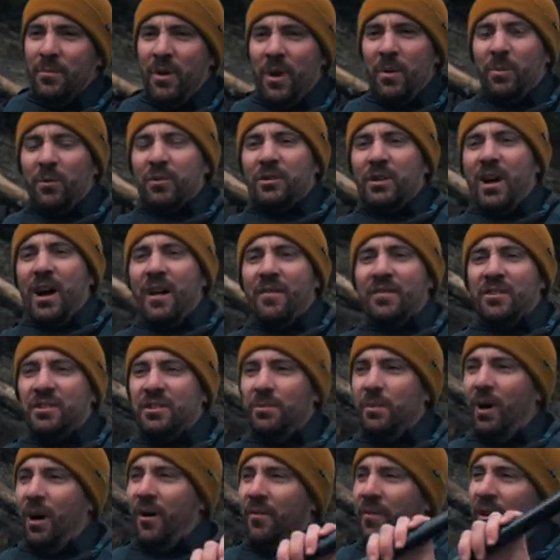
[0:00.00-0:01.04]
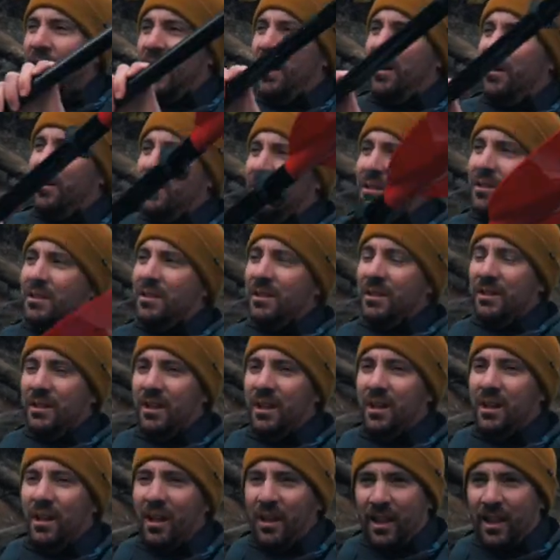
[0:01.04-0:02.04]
people driving small vehicles, it